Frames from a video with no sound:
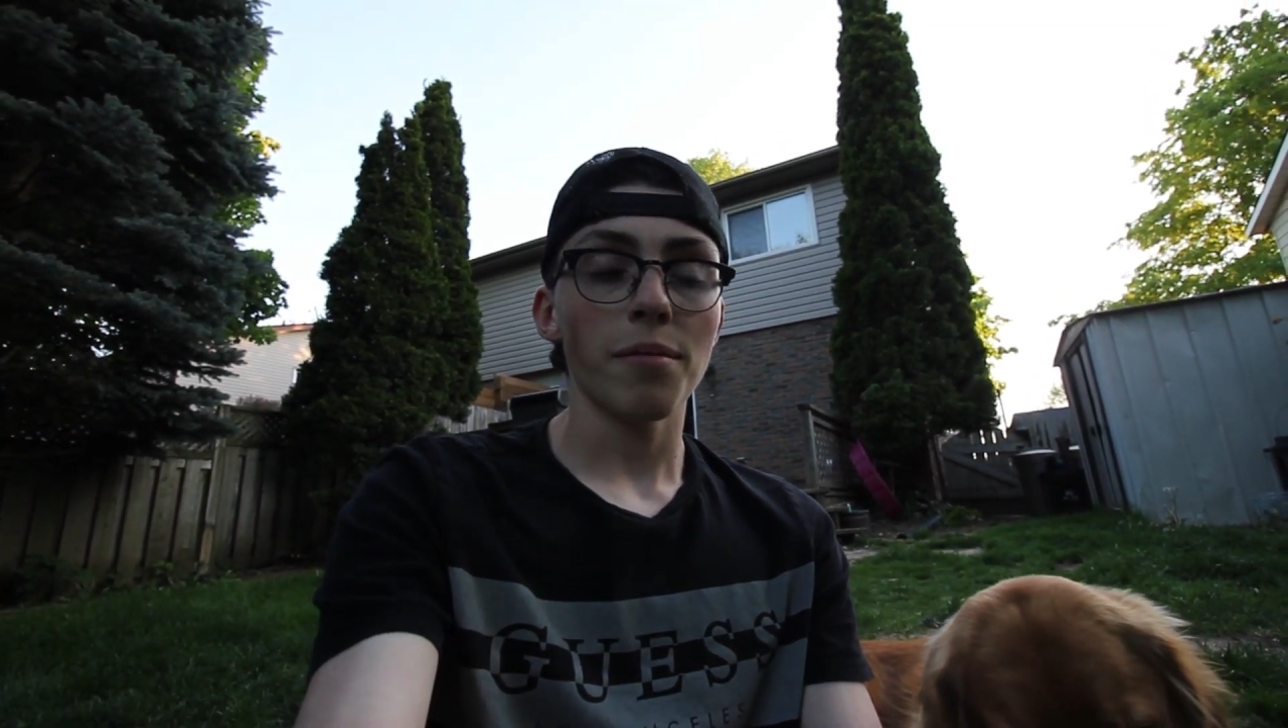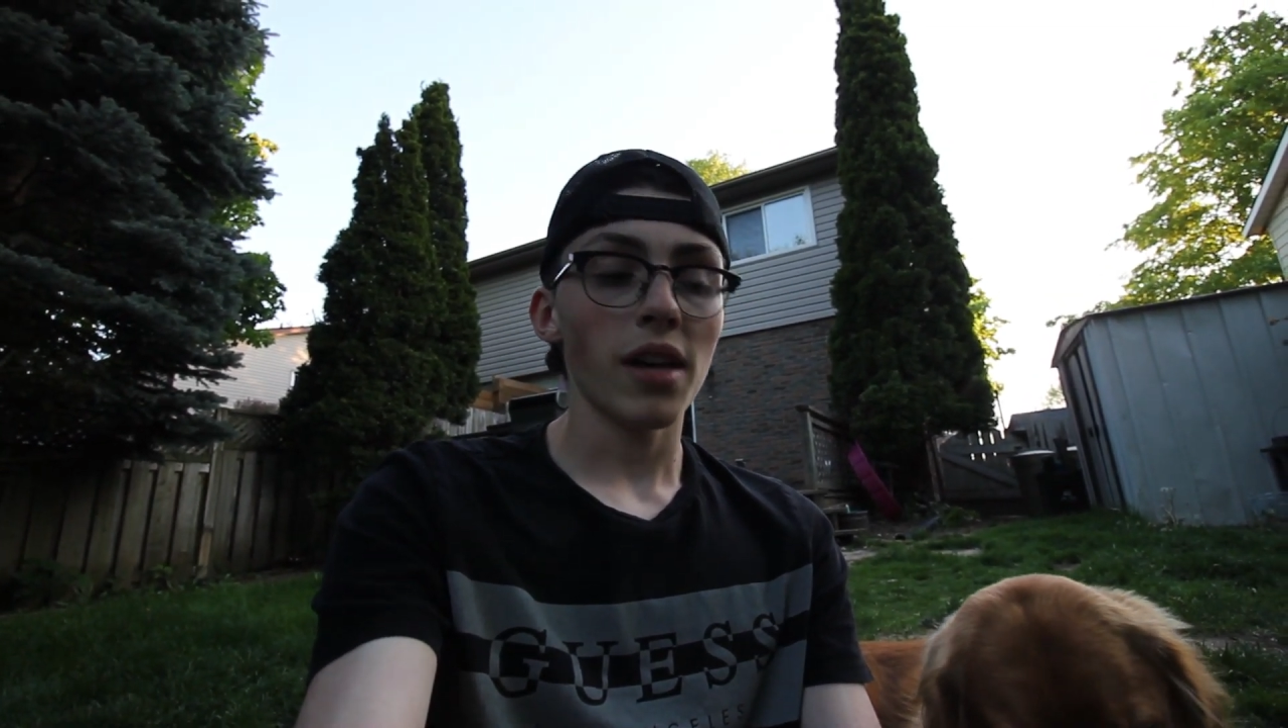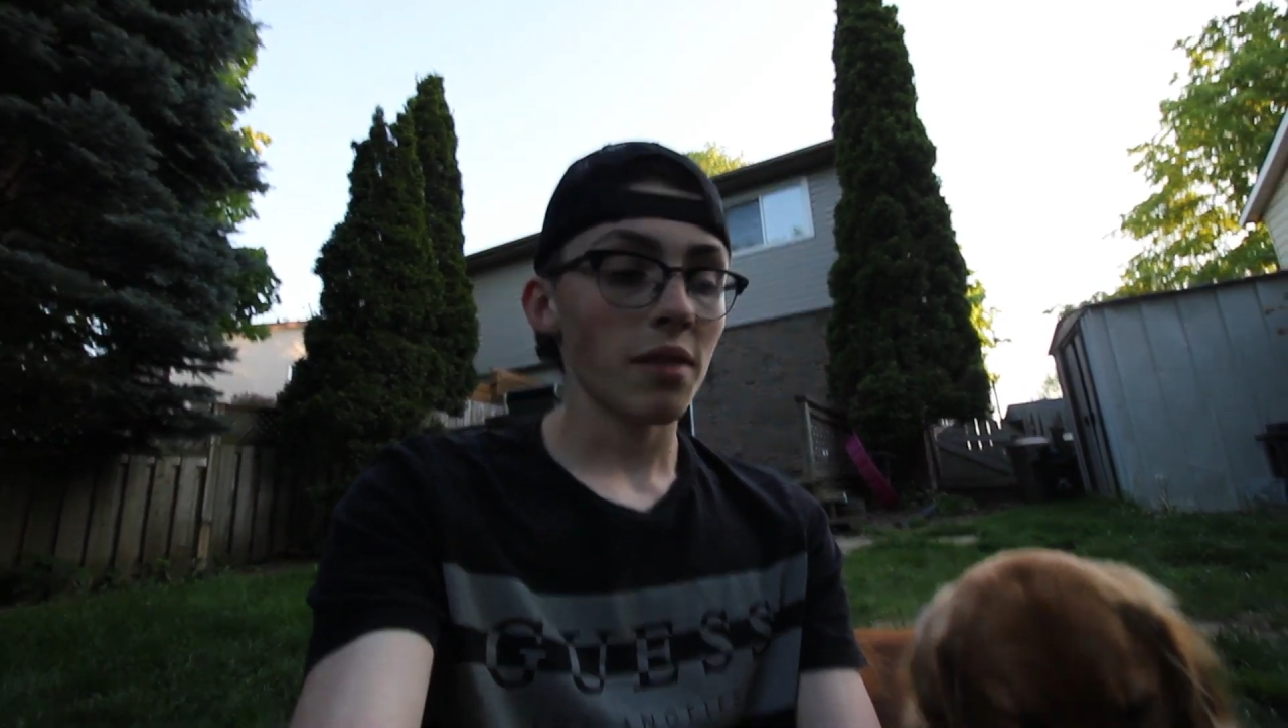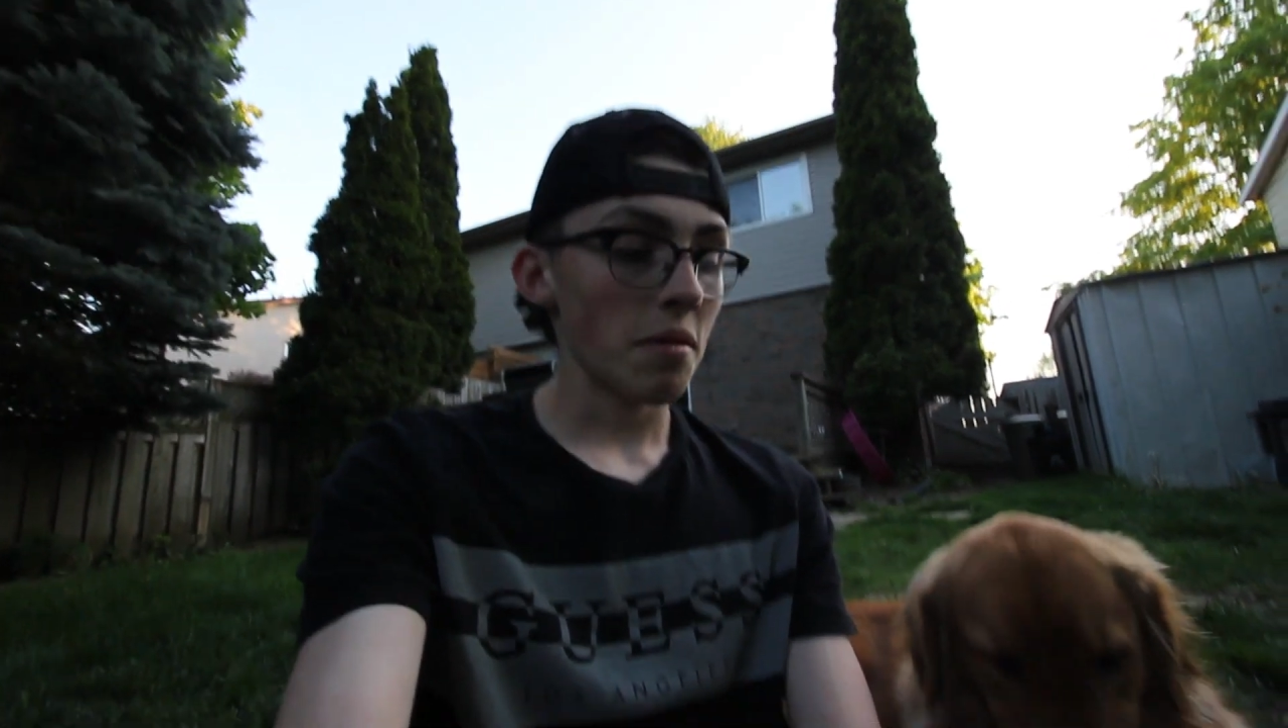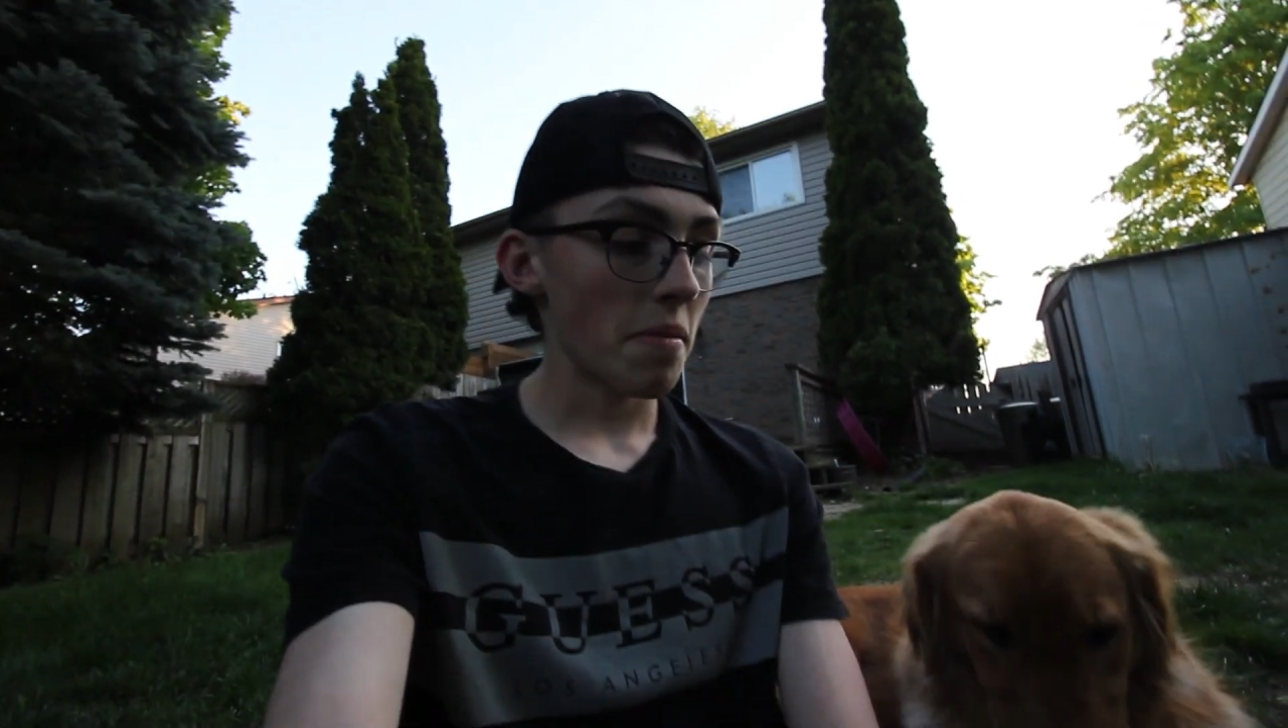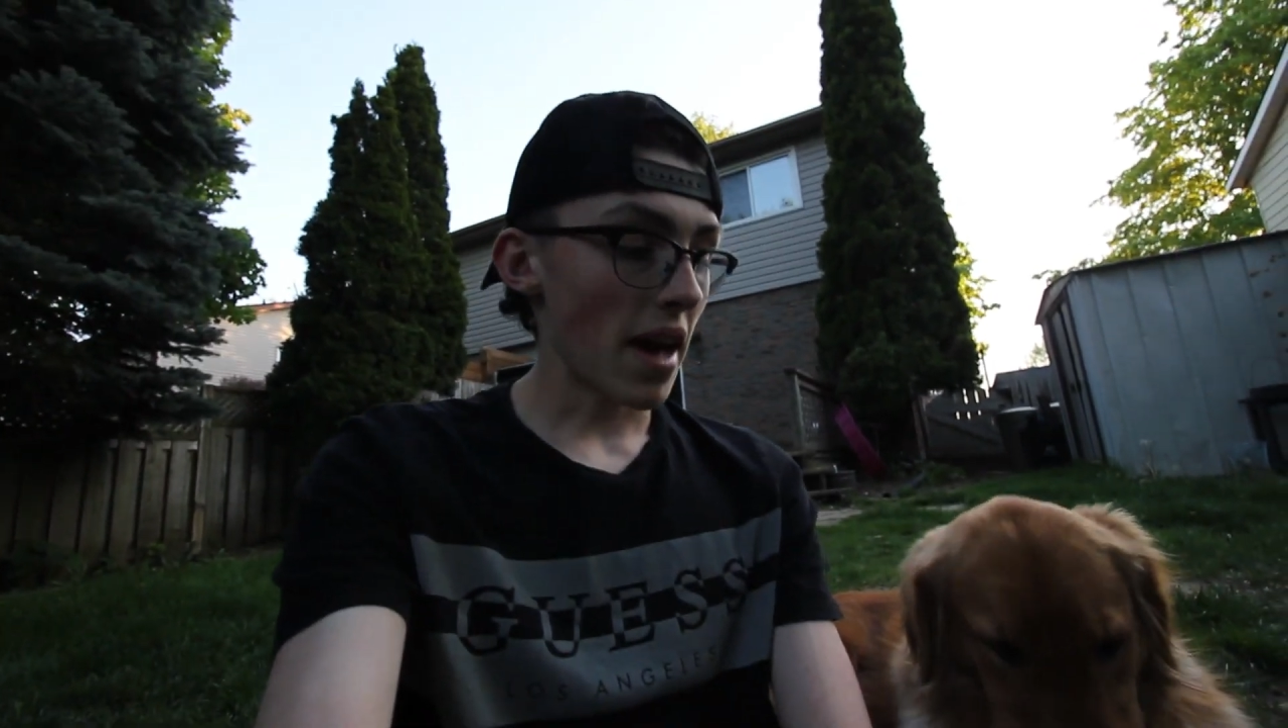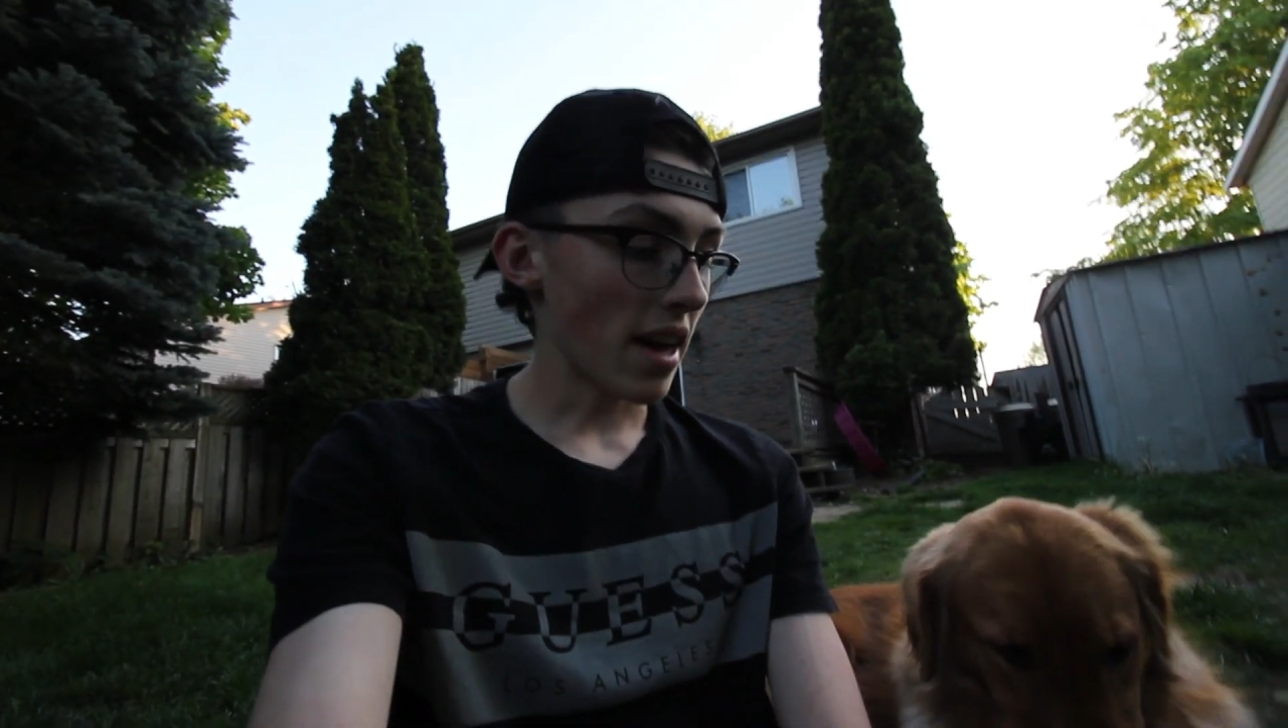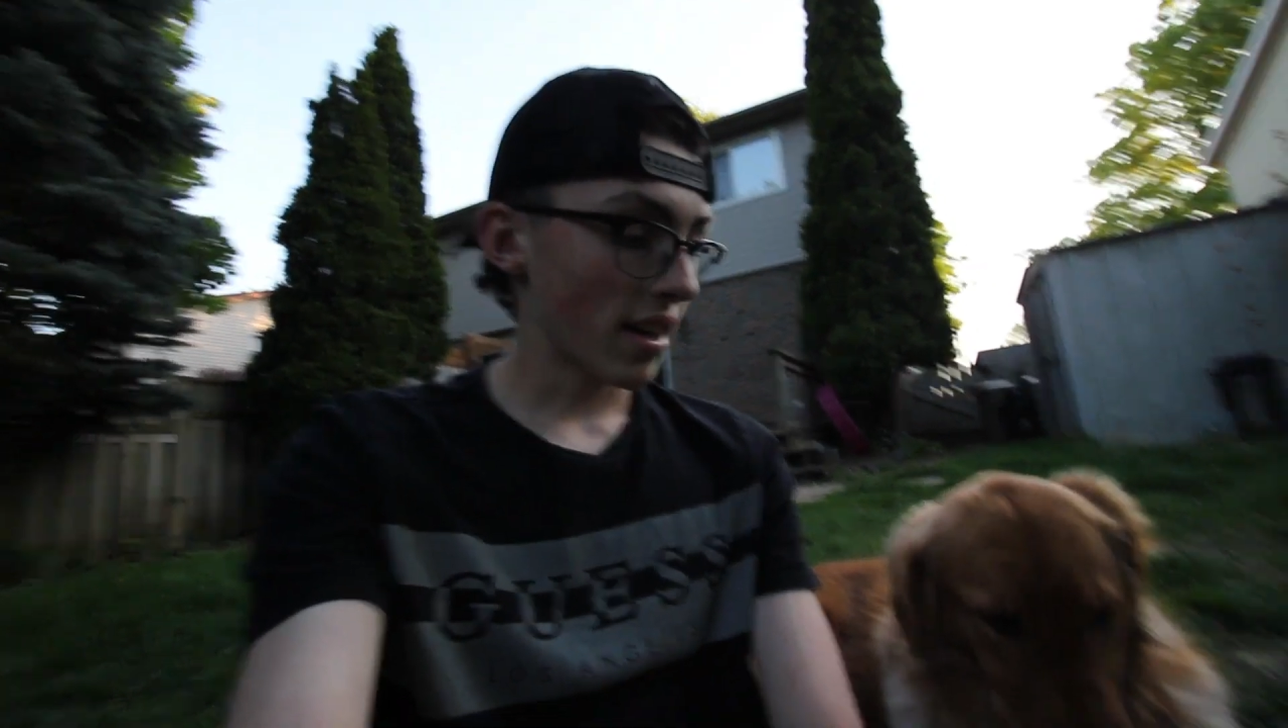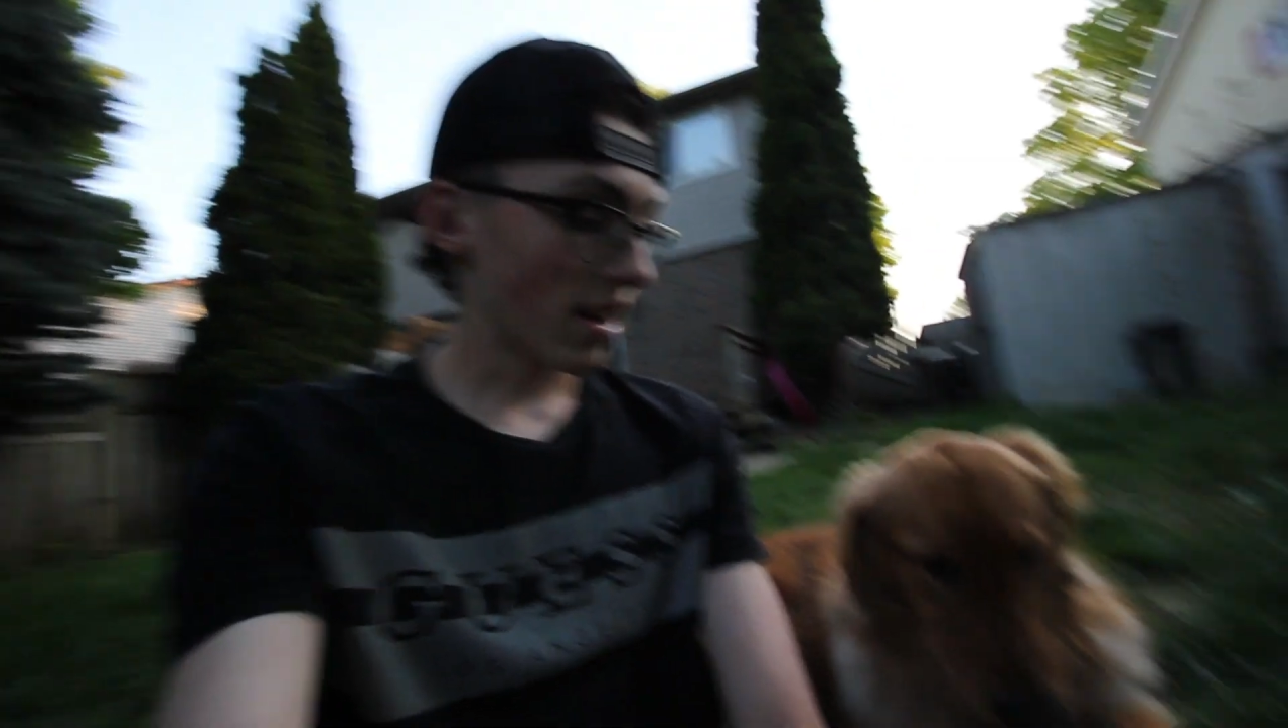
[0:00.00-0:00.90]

I'm glad to be back.